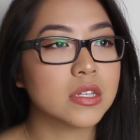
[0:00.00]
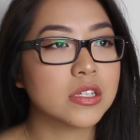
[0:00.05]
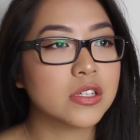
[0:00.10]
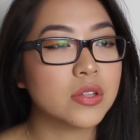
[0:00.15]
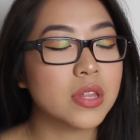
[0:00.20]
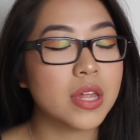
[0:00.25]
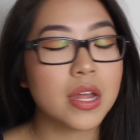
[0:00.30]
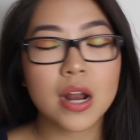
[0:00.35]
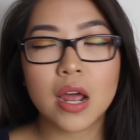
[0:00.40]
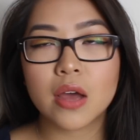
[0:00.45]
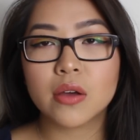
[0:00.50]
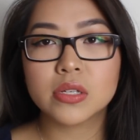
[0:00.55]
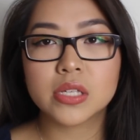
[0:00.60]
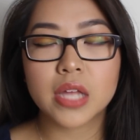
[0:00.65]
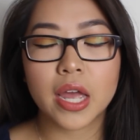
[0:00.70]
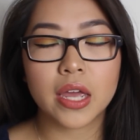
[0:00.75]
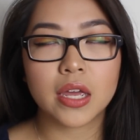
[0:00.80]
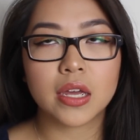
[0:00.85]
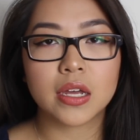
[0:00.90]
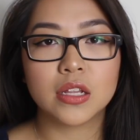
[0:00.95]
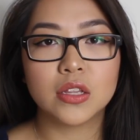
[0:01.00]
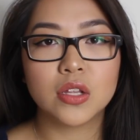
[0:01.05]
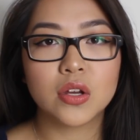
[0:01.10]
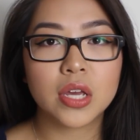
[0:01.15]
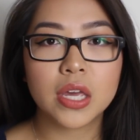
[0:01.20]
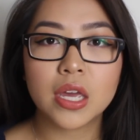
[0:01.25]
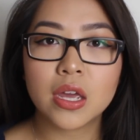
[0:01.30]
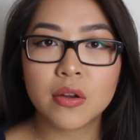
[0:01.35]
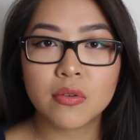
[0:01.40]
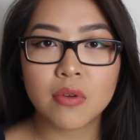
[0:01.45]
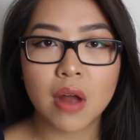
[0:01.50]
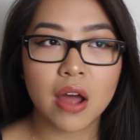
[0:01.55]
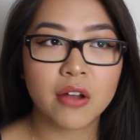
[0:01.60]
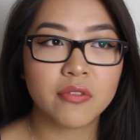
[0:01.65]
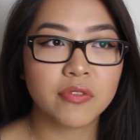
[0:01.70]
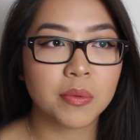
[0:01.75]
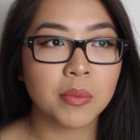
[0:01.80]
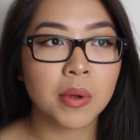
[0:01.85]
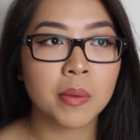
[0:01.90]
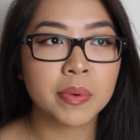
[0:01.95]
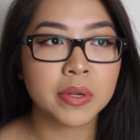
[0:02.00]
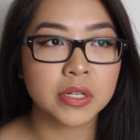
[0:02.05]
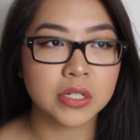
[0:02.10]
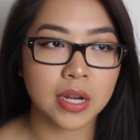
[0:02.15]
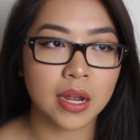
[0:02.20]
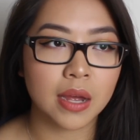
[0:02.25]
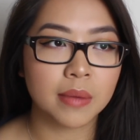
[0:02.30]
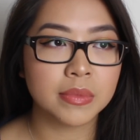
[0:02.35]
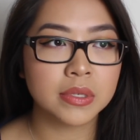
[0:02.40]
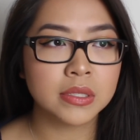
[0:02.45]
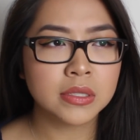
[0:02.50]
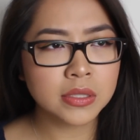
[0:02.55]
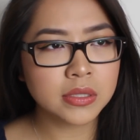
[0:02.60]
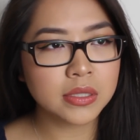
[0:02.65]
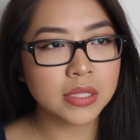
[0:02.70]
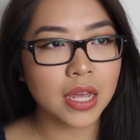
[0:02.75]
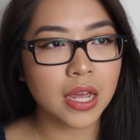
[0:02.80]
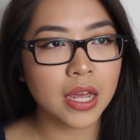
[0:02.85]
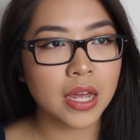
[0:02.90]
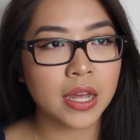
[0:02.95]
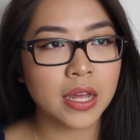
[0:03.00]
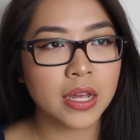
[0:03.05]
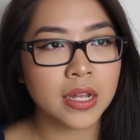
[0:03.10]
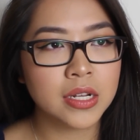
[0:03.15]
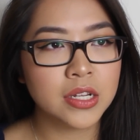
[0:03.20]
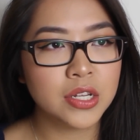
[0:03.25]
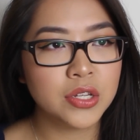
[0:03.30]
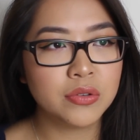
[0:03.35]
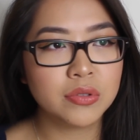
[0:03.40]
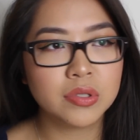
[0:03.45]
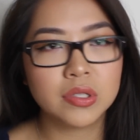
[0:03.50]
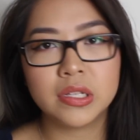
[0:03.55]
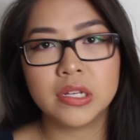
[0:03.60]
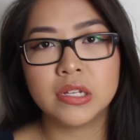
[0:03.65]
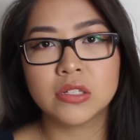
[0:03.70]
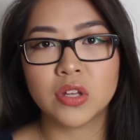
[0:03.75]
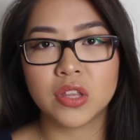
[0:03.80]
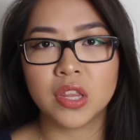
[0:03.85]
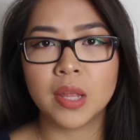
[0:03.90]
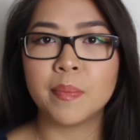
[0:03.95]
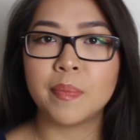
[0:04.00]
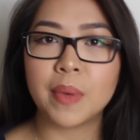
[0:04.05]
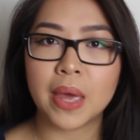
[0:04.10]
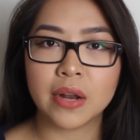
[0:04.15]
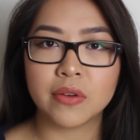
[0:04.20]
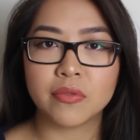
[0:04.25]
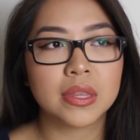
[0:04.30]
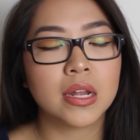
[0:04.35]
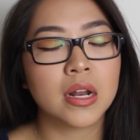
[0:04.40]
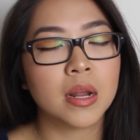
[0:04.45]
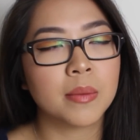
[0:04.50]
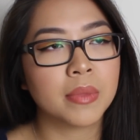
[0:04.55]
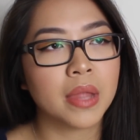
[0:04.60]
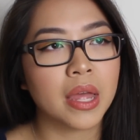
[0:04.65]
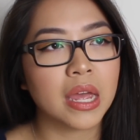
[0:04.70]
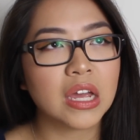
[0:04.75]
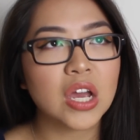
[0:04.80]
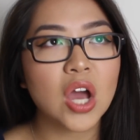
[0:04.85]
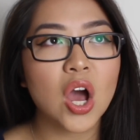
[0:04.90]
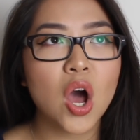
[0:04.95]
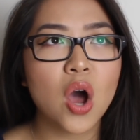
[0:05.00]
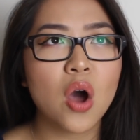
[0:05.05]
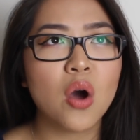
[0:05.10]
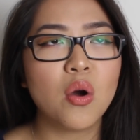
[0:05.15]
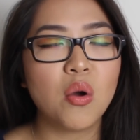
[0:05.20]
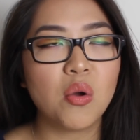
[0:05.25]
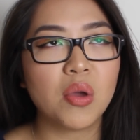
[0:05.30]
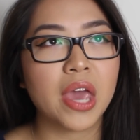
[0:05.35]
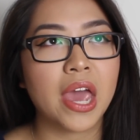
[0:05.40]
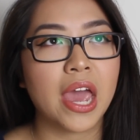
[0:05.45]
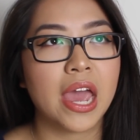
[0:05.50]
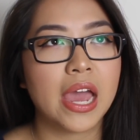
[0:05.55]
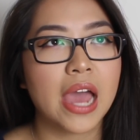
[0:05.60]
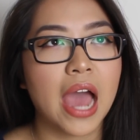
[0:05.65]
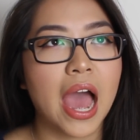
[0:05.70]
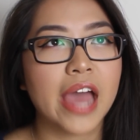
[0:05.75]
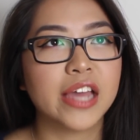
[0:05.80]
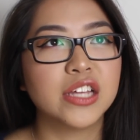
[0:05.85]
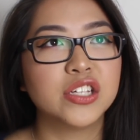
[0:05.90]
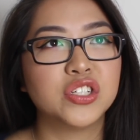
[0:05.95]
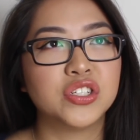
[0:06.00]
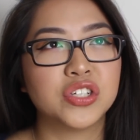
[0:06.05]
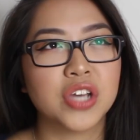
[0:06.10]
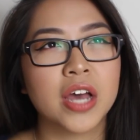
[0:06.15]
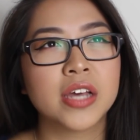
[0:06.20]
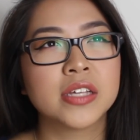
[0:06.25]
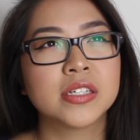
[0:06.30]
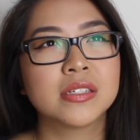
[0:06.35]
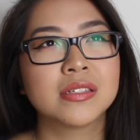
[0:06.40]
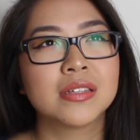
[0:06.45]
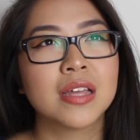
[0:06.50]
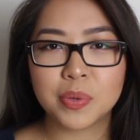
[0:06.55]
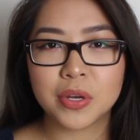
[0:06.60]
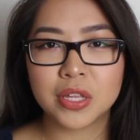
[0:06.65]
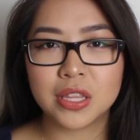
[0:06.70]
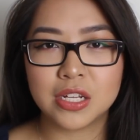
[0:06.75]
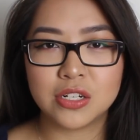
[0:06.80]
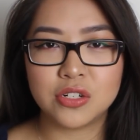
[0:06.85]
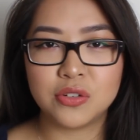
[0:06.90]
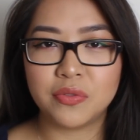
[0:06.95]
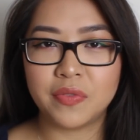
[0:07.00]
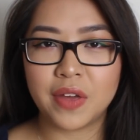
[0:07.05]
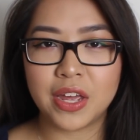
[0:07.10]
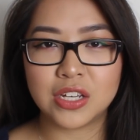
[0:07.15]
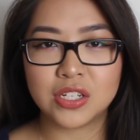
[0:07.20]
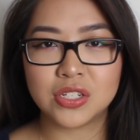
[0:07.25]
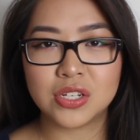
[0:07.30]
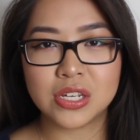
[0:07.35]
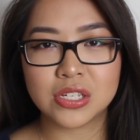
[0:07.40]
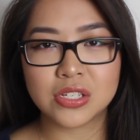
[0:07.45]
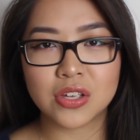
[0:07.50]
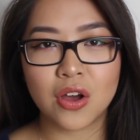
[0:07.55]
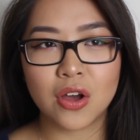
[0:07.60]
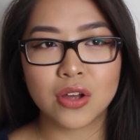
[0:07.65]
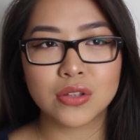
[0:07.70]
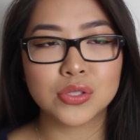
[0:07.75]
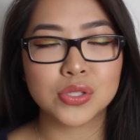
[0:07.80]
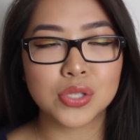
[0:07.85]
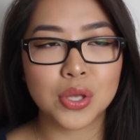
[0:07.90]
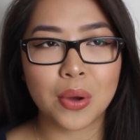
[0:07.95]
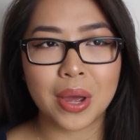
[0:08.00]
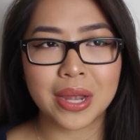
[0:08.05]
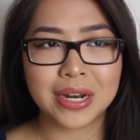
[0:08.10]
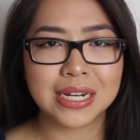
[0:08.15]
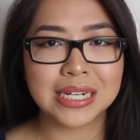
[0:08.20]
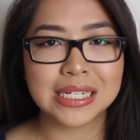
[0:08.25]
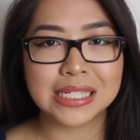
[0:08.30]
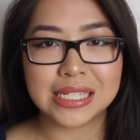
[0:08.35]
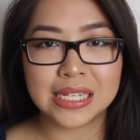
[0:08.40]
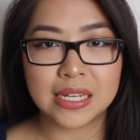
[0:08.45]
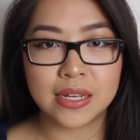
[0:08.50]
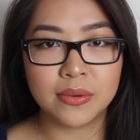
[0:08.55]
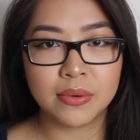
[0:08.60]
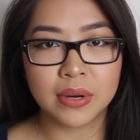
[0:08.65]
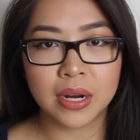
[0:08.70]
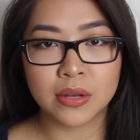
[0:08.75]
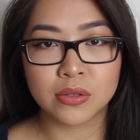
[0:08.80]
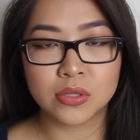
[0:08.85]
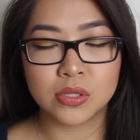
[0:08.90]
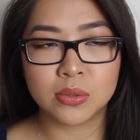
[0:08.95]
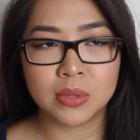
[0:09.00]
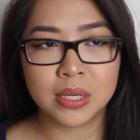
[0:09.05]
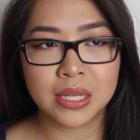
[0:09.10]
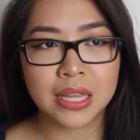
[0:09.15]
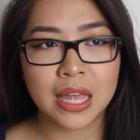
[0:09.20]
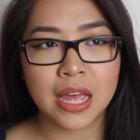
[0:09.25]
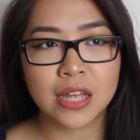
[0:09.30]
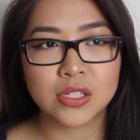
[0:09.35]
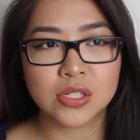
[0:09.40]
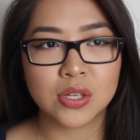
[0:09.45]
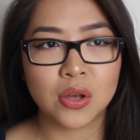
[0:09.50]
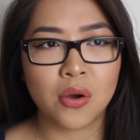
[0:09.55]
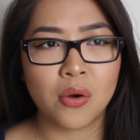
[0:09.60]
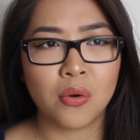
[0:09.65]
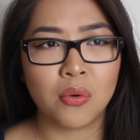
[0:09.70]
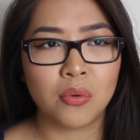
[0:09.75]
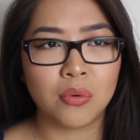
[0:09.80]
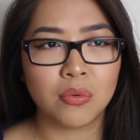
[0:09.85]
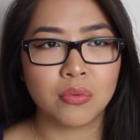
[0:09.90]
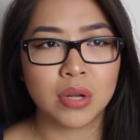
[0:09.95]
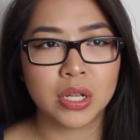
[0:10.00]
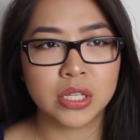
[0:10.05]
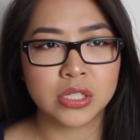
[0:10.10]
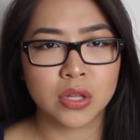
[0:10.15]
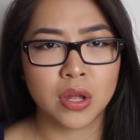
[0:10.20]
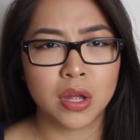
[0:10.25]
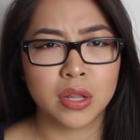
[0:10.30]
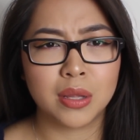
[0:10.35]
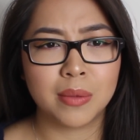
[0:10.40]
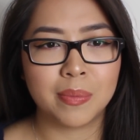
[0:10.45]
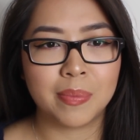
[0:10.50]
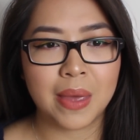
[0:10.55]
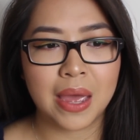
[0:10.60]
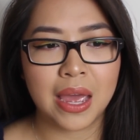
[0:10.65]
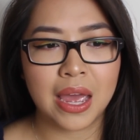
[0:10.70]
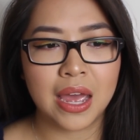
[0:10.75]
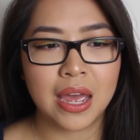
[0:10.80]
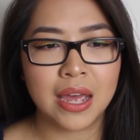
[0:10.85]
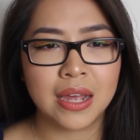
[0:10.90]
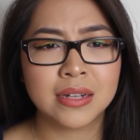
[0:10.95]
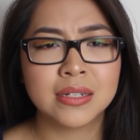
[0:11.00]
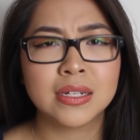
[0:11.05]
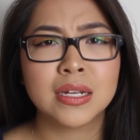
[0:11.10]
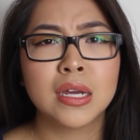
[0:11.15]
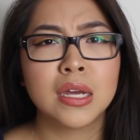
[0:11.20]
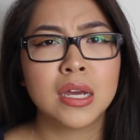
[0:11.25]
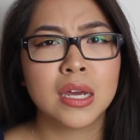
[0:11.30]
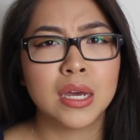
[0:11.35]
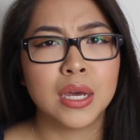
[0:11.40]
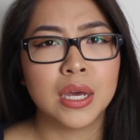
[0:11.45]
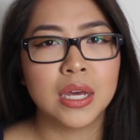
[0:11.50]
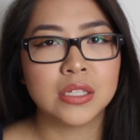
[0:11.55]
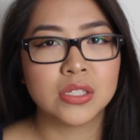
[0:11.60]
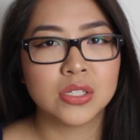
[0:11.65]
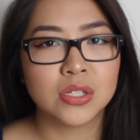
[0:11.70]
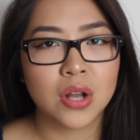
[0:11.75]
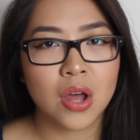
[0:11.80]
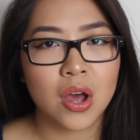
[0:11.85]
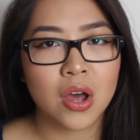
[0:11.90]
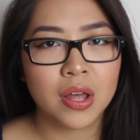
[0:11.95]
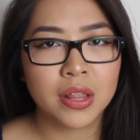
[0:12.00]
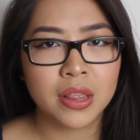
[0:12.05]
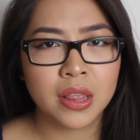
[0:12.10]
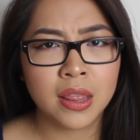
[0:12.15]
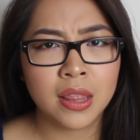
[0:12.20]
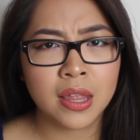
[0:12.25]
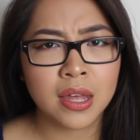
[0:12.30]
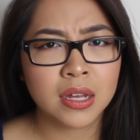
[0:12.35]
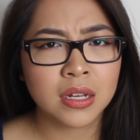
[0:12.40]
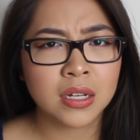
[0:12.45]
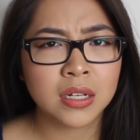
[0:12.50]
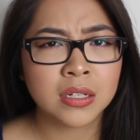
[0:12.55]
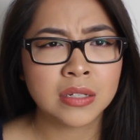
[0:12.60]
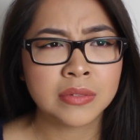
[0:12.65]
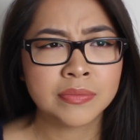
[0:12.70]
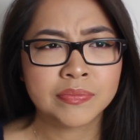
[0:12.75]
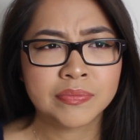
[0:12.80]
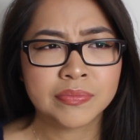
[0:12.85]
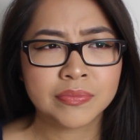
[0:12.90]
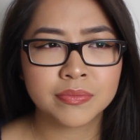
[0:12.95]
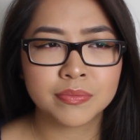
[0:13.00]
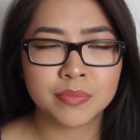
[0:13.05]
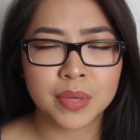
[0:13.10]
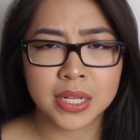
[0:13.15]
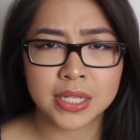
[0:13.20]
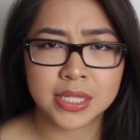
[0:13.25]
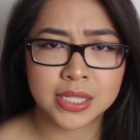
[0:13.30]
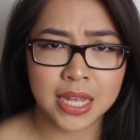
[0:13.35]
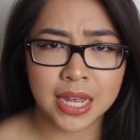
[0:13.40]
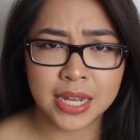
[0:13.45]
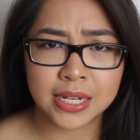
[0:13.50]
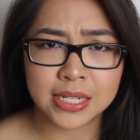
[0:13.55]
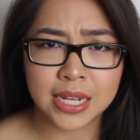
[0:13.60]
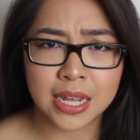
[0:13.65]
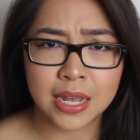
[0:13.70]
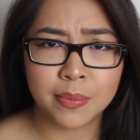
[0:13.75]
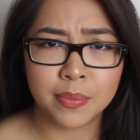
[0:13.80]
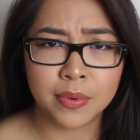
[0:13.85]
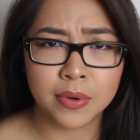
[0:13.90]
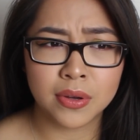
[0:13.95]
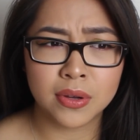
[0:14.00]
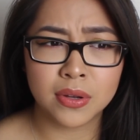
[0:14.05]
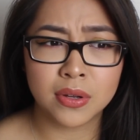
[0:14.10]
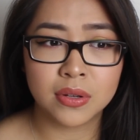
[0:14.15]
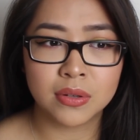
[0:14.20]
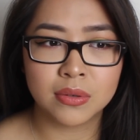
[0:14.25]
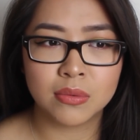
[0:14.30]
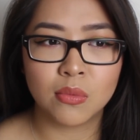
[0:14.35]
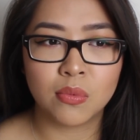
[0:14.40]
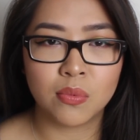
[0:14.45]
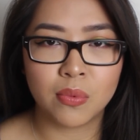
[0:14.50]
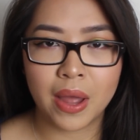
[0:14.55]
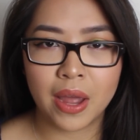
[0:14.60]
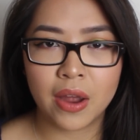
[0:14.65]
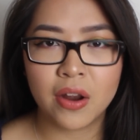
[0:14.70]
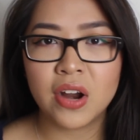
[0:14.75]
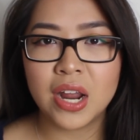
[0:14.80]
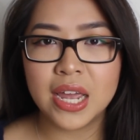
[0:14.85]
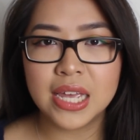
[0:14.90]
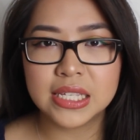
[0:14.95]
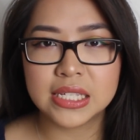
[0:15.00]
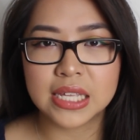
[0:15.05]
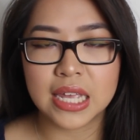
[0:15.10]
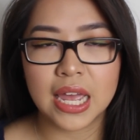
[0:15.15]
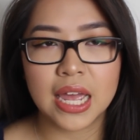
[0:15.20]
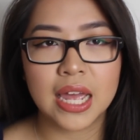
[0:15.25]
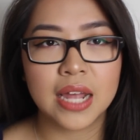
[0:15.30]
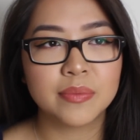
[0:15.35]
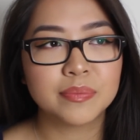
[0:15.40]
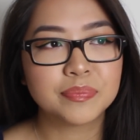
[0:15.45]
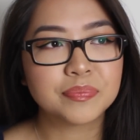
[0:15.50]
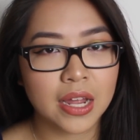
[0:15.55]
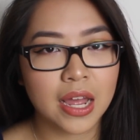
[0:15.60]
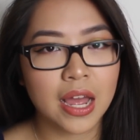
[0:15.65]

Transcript: So then I was like looking around for my pajamas, and usually it's on the bed. Then I'm like, oh, okay, I just put the duvet sheets on, so I didn't see it when I was doing that. So it's on the bed, it's not on the bedside table. Where is it?